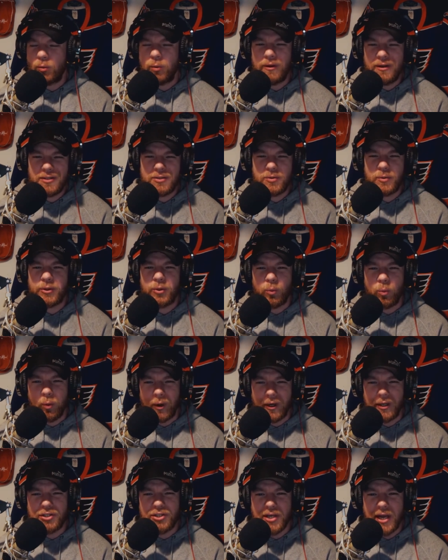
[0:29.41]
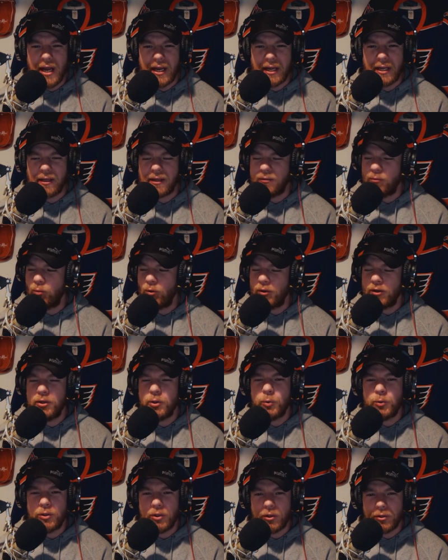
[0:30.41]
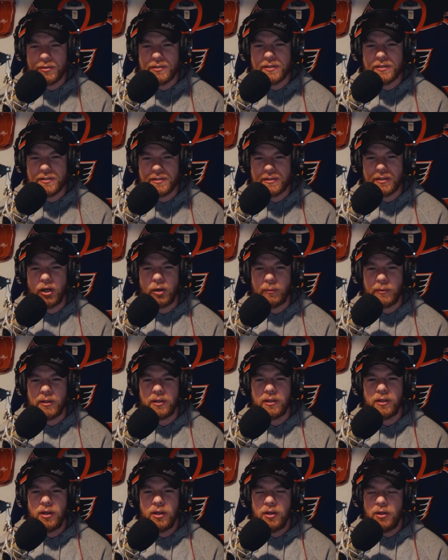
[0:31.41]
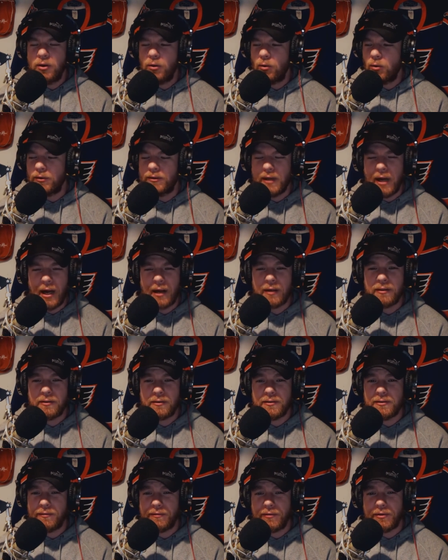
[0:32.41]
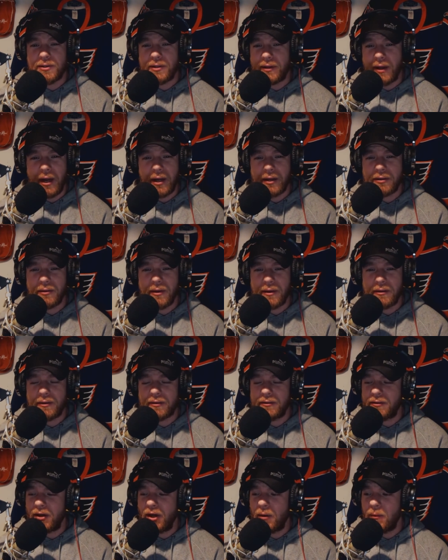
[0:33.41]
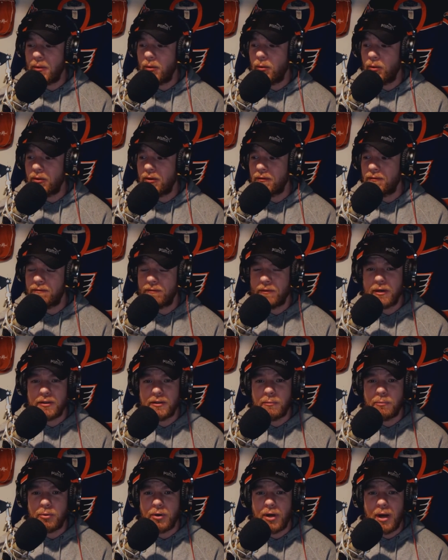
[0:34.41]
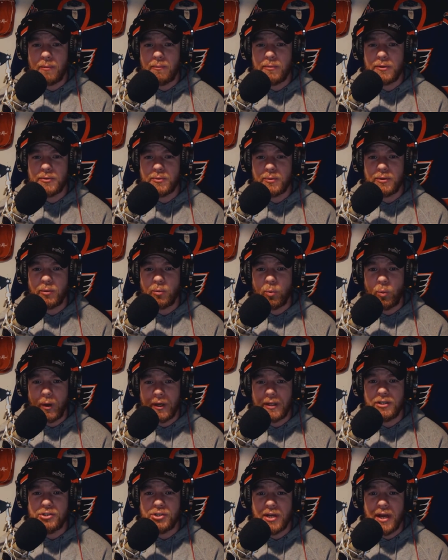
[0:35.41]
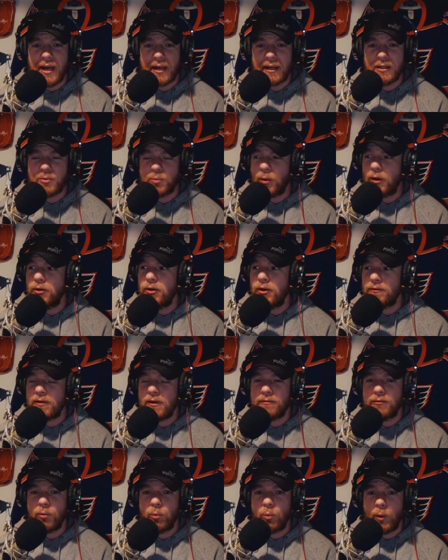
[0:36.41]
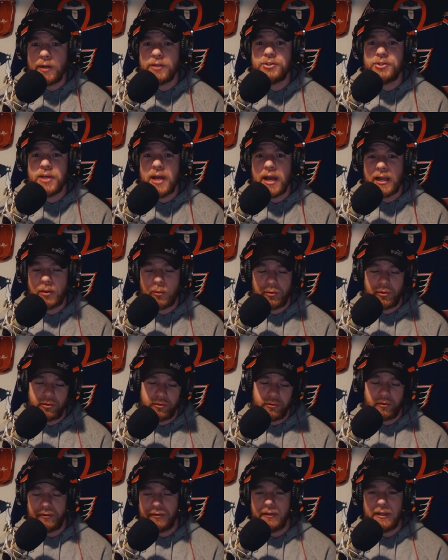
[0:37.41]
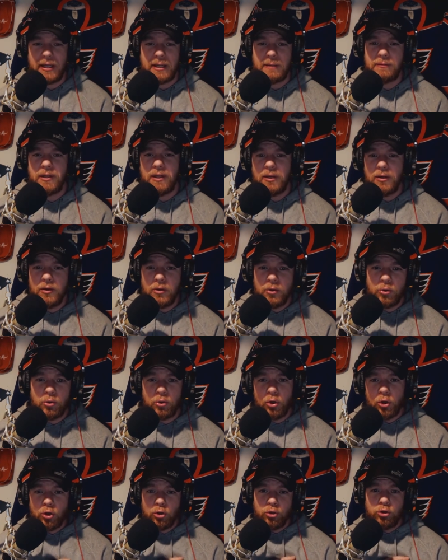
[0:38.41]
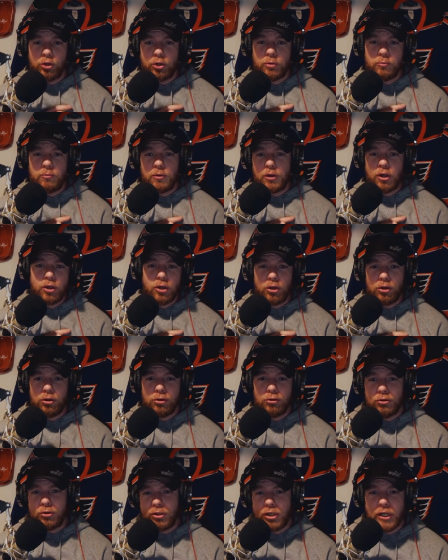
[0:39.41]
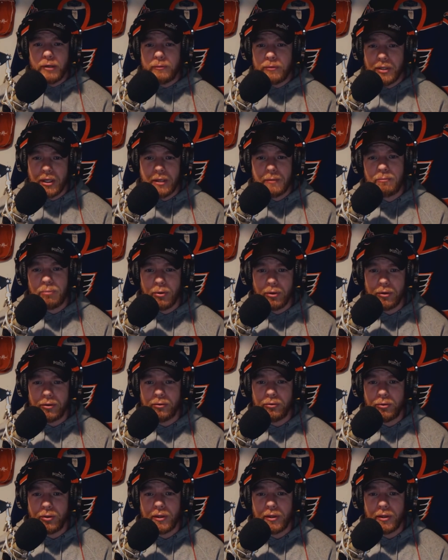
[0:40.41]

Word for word: What is with the white jacket? Can one of you nurses tell me, or doctors, if there's a doctor out there, tell me what the fuck the problem is with the white jackets? Why do you have to have the white jacket with your little name? Ooh, look at me, I get a little name tape on.